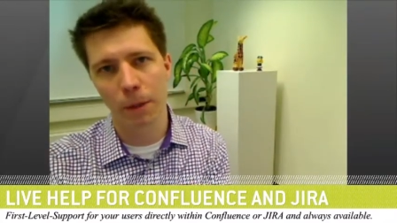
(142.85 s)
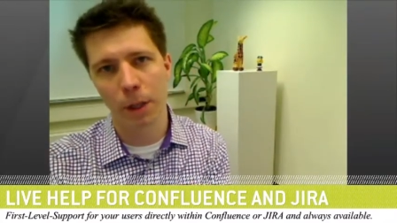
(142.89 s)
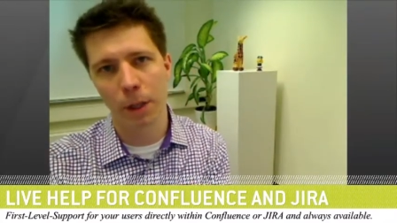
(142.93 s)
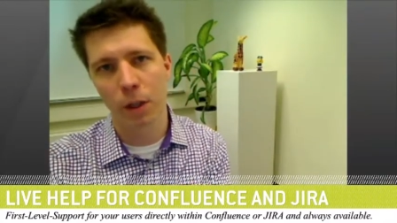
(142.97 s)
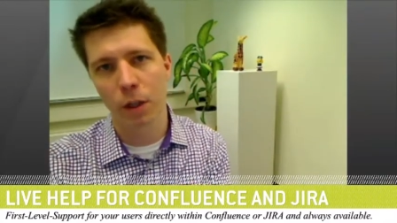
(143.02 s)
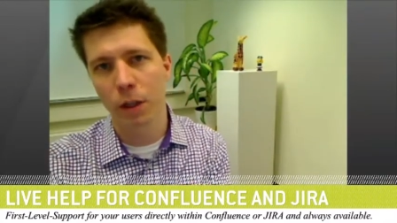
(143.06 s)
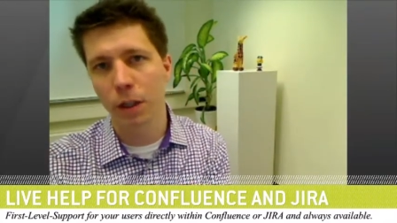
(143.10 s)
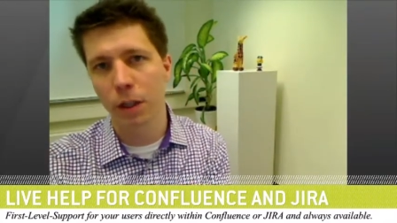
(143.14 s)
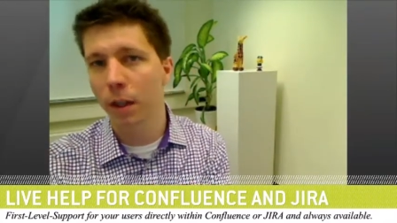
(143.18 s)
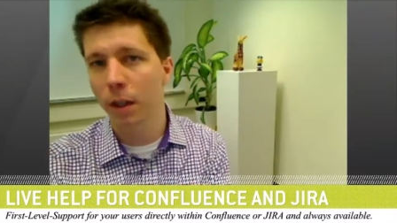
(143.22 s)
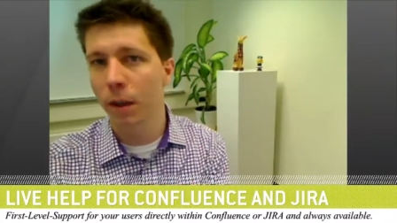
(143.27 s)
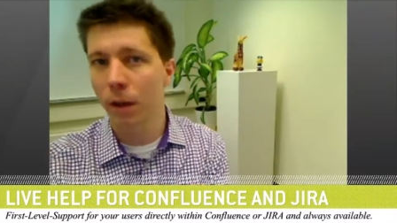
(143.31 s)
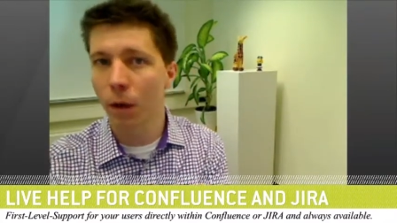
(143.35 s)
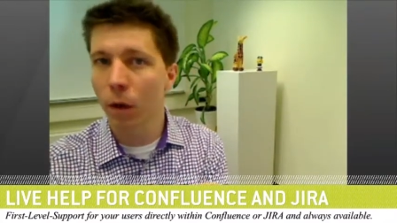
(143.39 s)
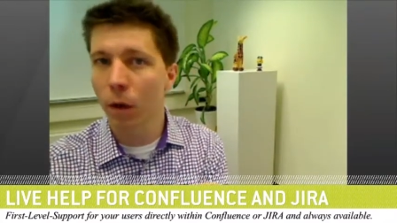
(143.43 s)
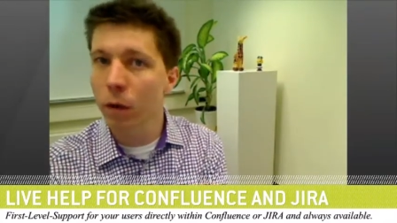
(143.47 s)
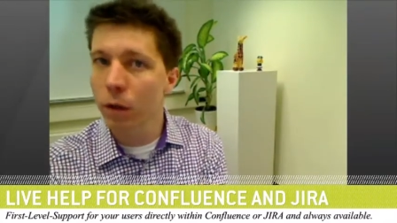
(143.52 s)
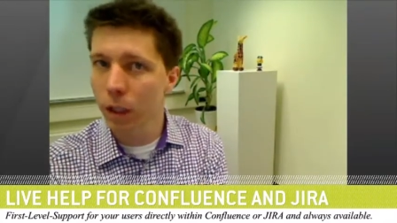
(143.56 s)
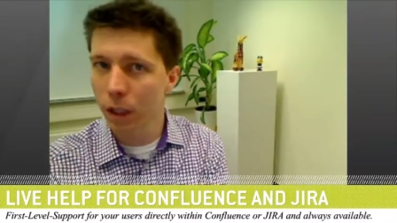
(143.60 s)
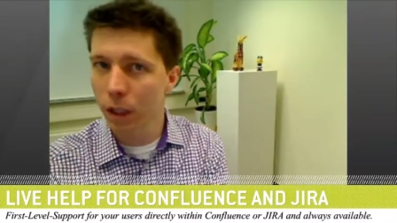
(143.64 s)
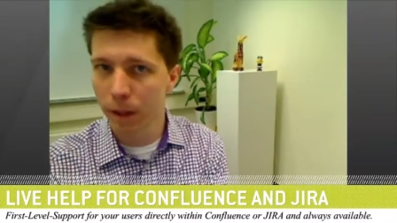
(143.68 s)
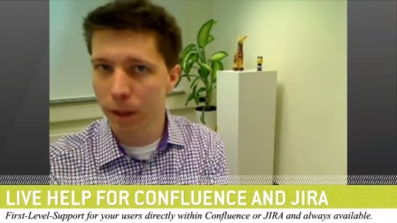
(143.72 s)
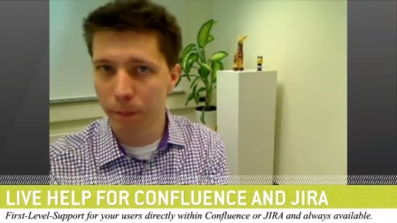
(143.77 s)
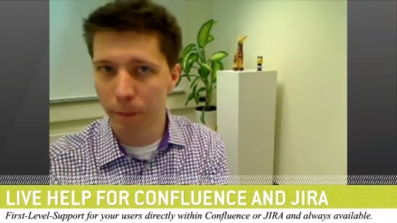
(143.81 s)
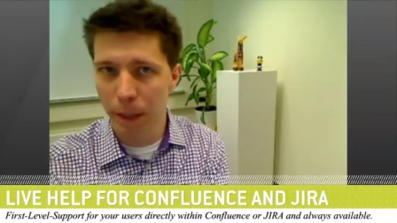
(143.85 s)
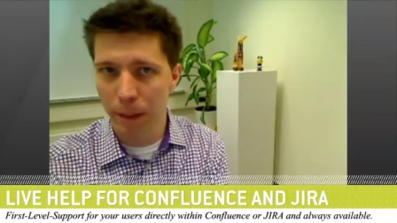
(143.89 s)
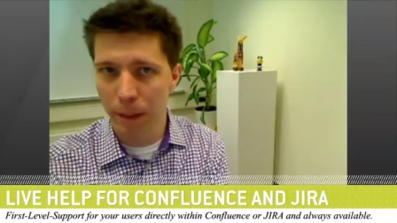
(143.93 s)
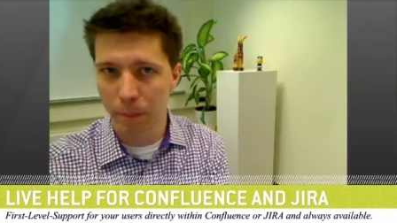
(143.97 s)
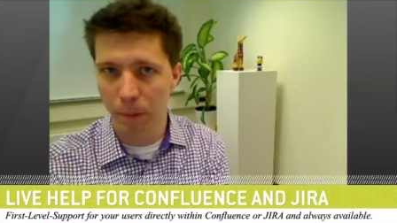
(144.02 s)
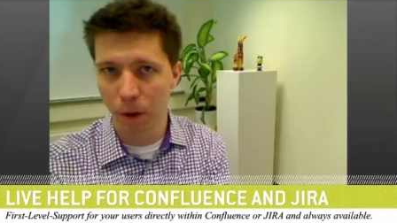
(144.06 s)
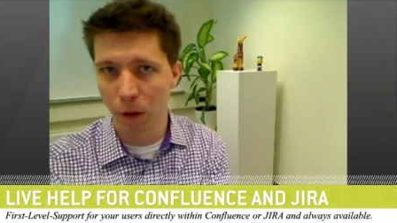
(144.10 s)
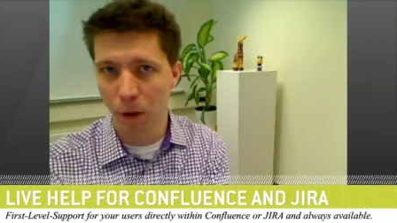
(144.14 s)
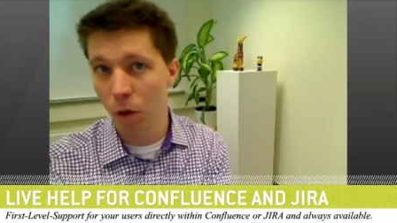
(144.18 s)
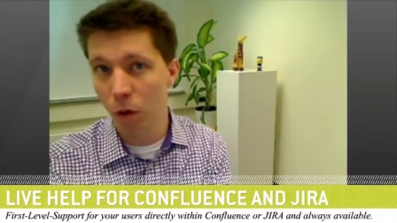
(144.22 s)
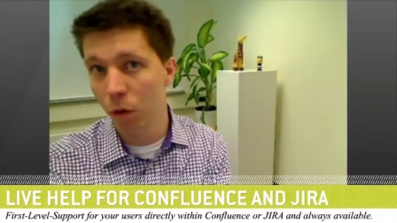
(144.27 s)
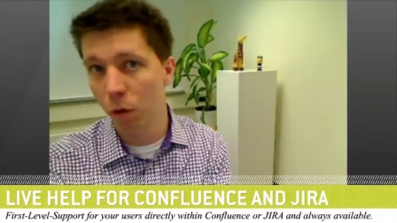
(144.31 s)
because those are the
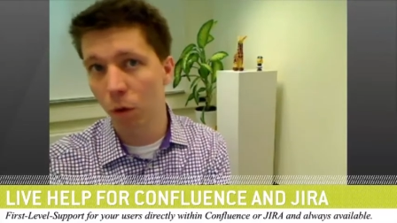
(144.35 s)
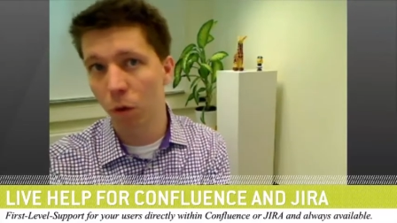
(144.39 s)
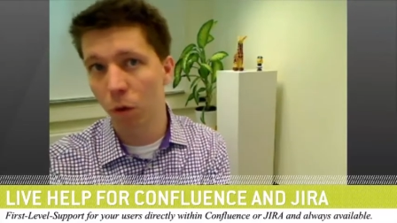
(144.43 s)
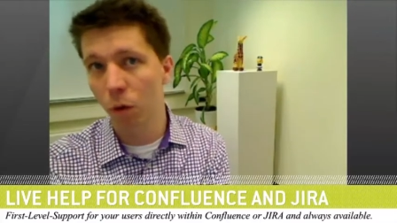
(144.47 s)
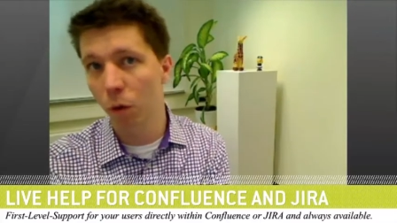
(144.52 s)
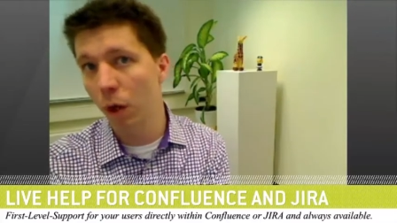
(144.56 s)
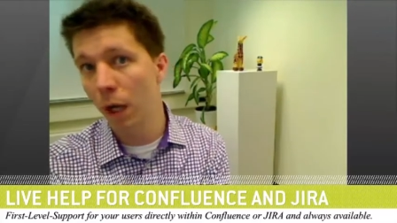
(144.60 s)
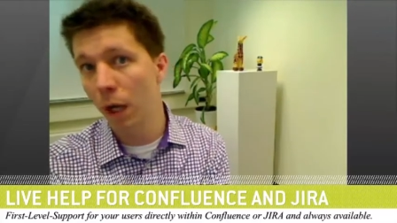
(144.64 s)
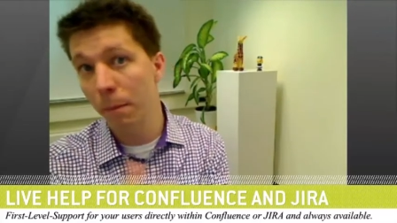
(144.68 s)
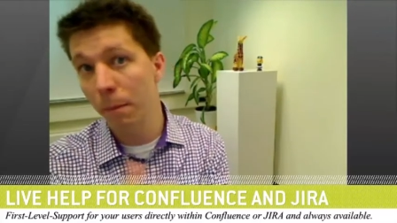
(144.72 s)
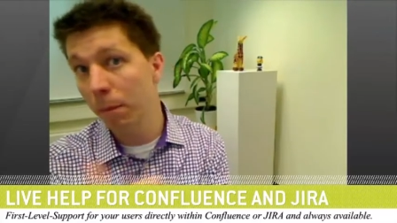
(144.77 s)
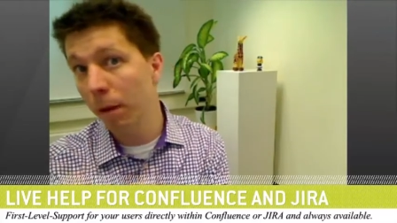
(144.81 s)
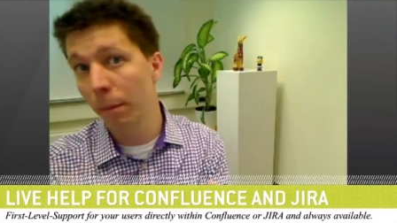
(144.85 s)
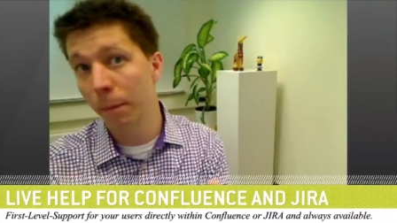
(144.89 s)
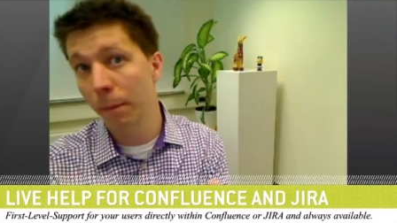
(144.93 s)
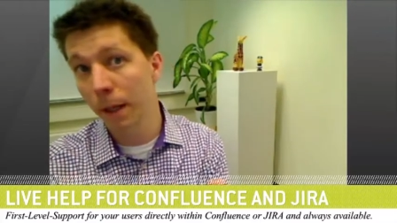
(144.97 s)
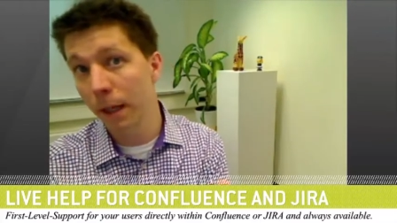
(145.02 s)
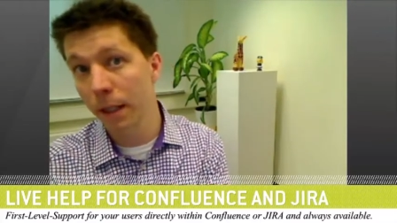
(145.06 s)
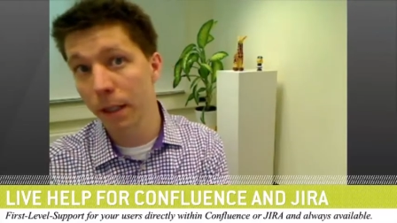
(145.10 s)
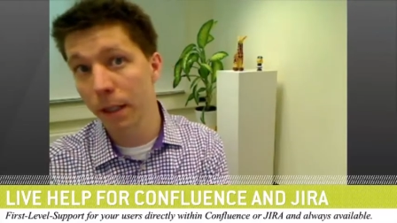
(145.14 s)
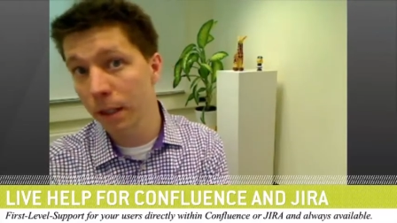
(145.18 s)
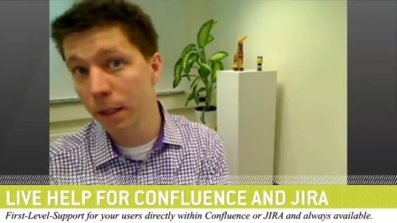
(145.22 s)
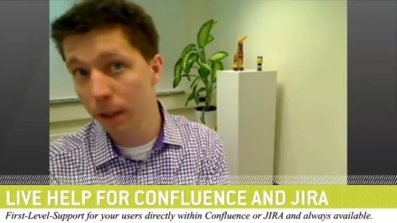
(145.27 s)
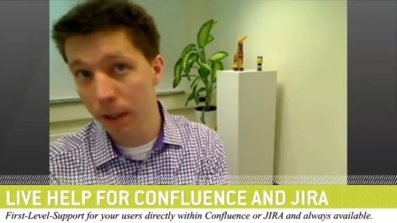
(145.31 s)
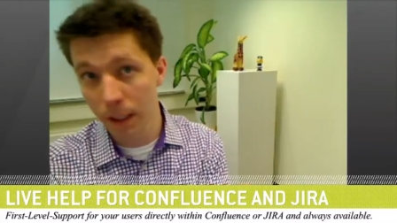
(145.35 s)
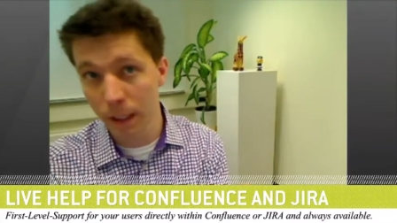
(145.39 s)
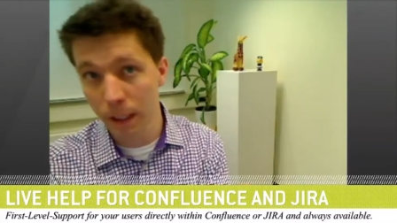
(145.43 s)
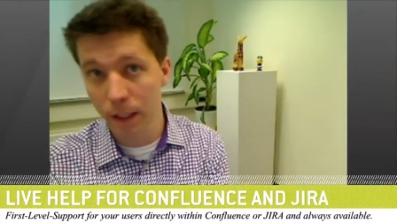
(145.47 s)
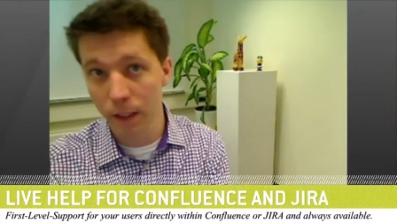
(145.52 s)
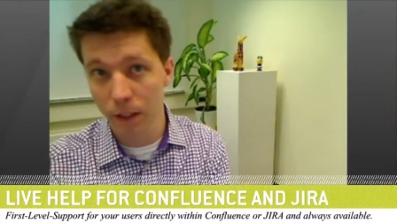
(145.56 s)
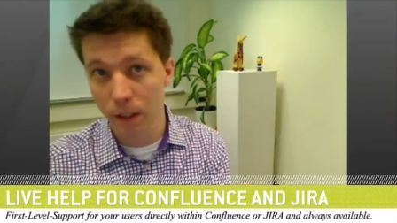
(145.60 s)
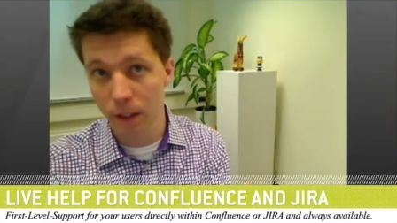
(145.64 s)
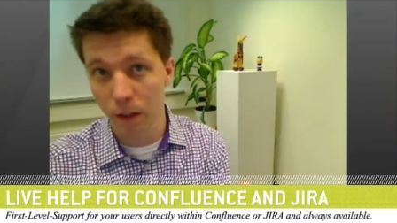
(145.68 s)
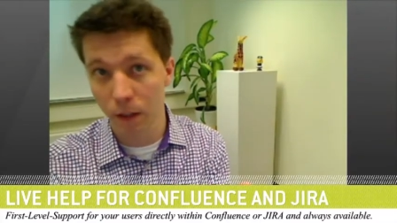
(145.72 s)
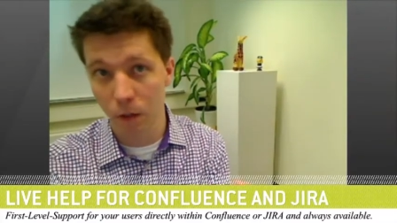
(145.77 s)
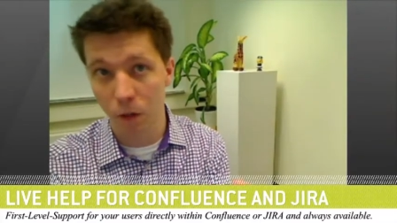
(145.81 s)
people who implemented
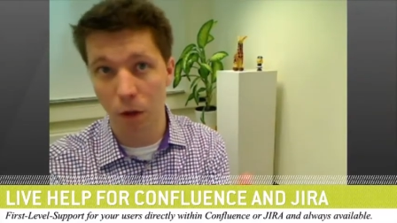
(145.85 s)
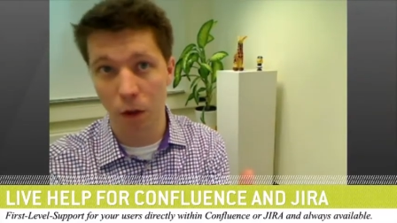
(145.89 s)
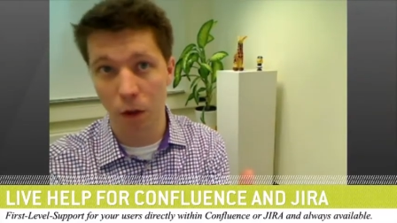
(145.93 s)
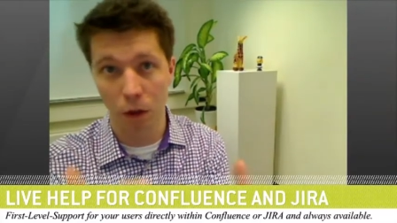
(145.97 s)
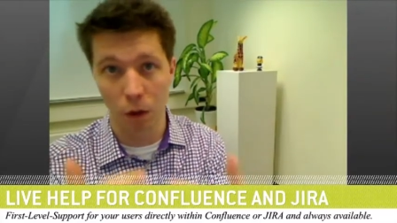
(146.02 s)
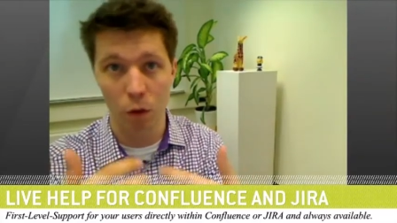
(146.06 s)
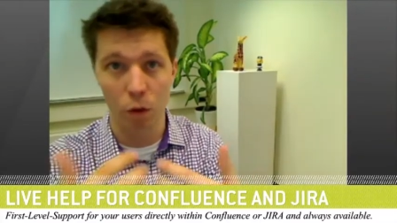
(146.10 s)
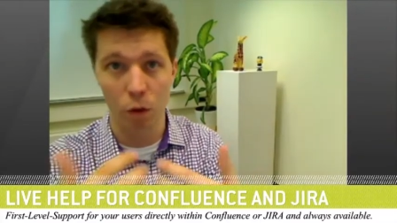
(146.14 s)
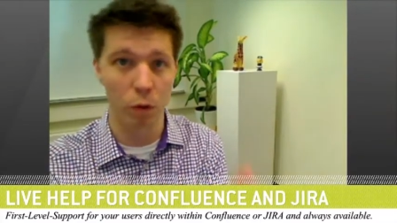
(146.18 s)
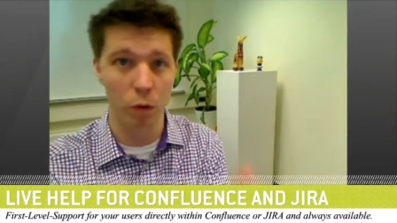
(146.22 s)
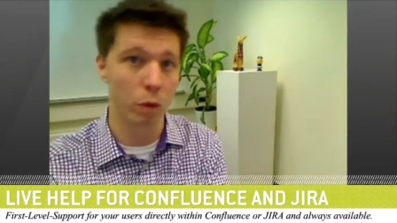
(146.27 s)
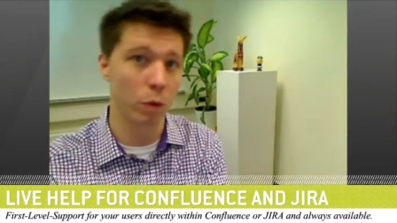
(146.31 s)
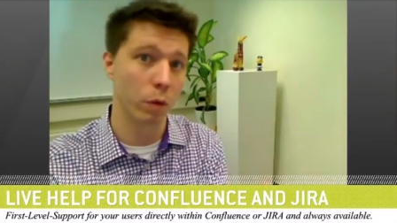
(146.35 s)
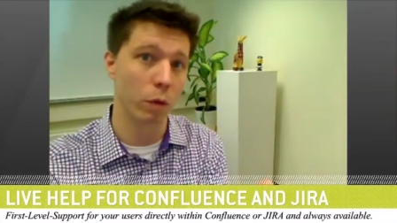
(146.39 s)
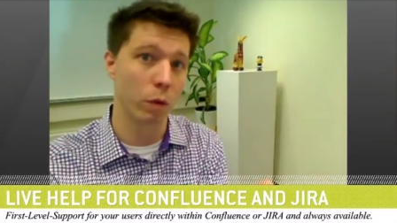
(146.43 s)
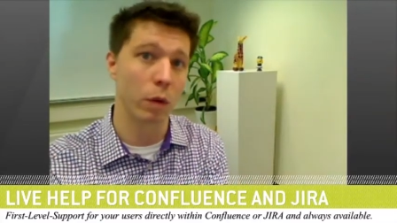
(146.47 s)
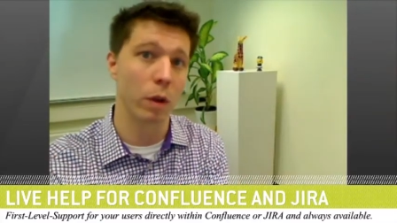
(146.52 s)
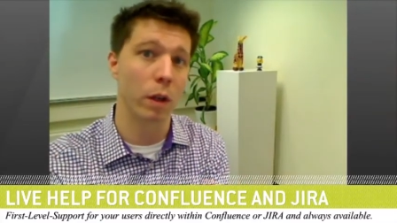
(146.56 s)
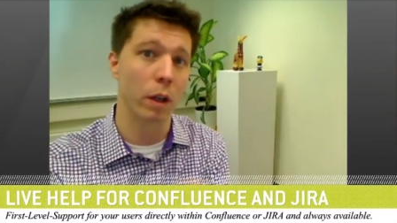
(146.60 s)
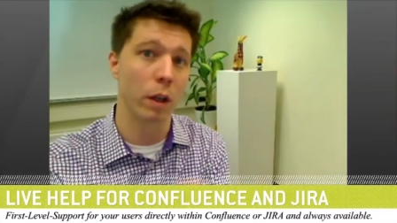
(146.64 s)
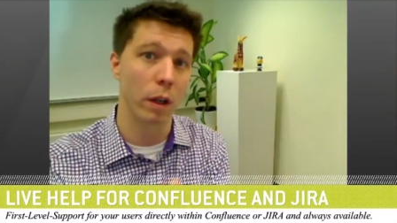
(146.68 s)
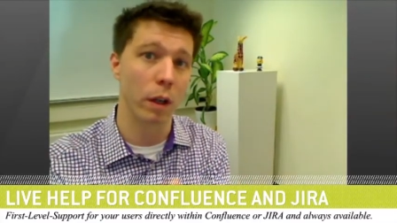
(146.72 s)
these or who